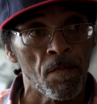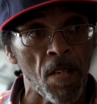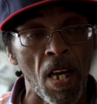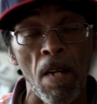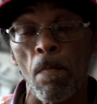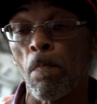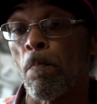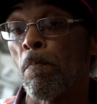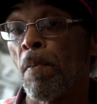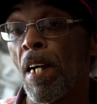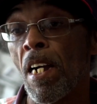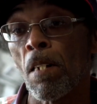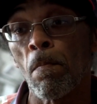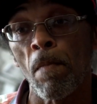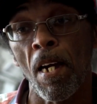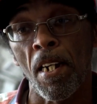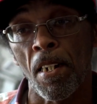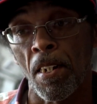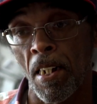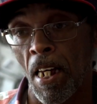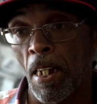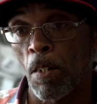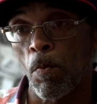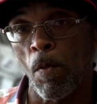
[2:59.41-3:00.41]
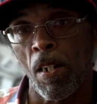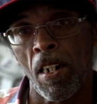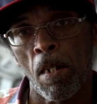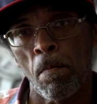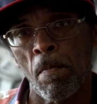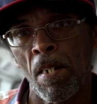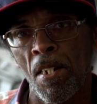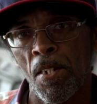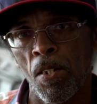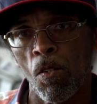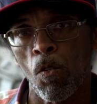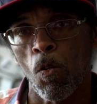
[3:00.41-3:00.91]
That's why
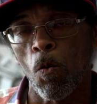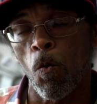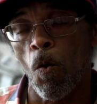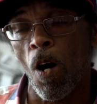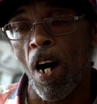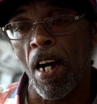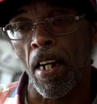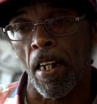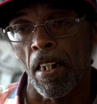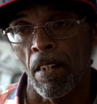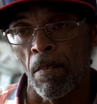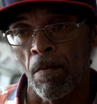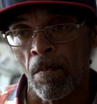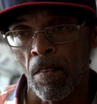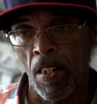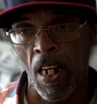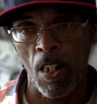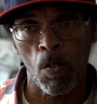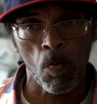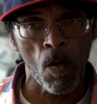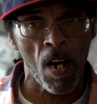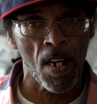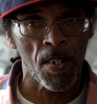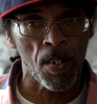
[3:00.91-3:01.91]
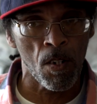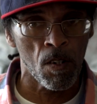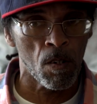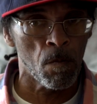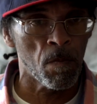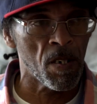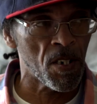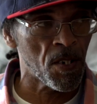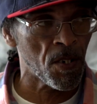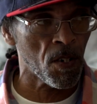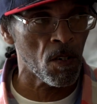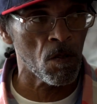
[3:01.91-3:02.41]
they've been so quiet. That's why it's only
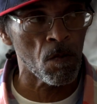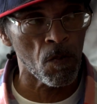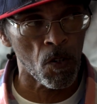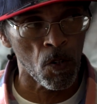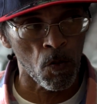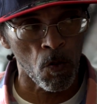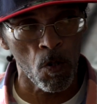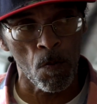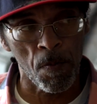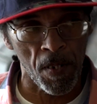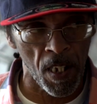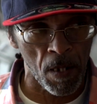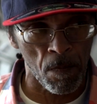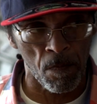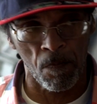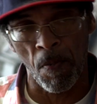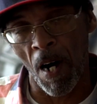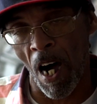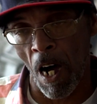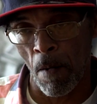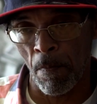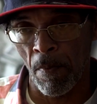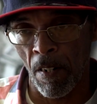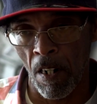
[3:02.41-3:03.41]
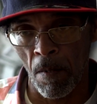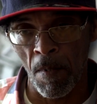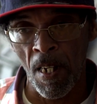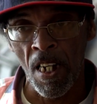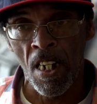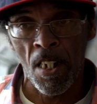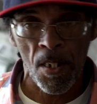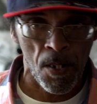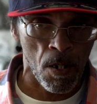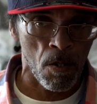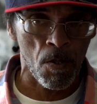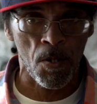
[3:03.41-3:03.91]
been certain groups that pop up,
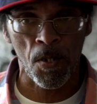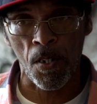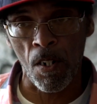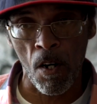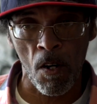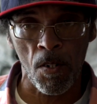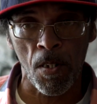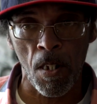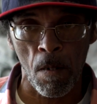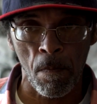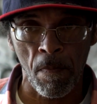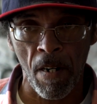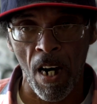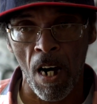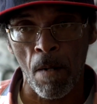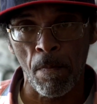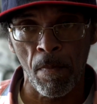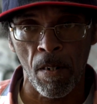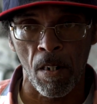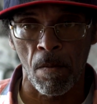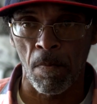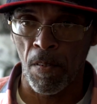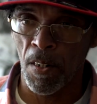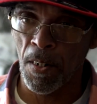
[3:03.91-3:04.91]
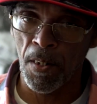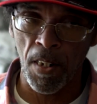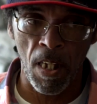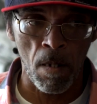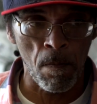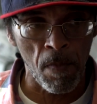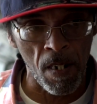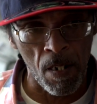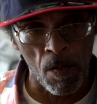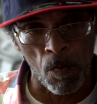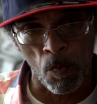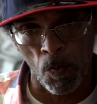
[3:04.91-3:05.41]
certain songs that pop up, because
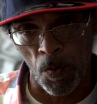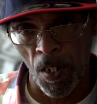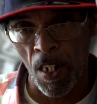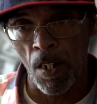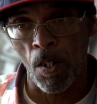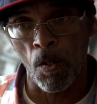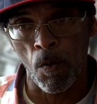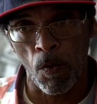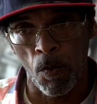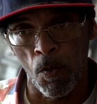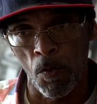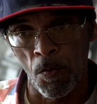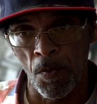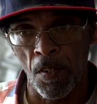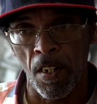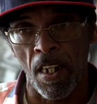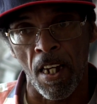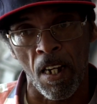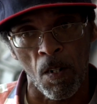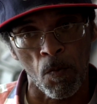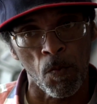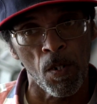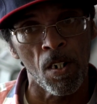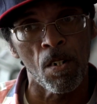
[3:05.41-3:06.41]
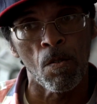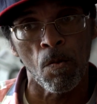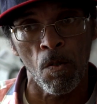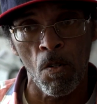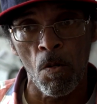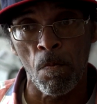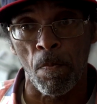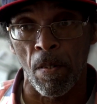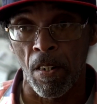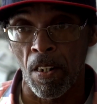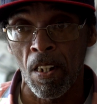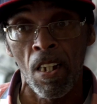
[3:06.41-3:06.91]
they've been recruiting and
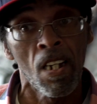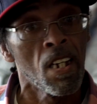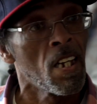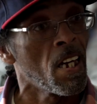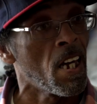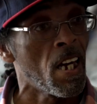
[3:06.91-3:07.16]
regrouping.